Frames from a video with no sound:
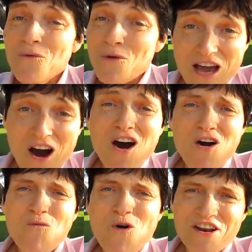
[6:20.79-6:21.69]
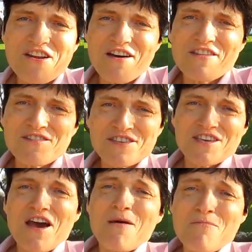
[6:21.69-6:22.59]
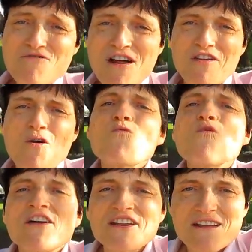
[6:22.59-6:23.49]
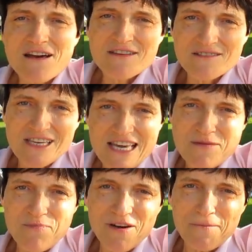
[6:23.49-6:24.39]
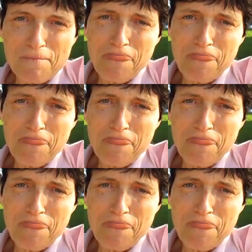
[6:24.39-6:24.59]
We are one another's brother, one another's keeper.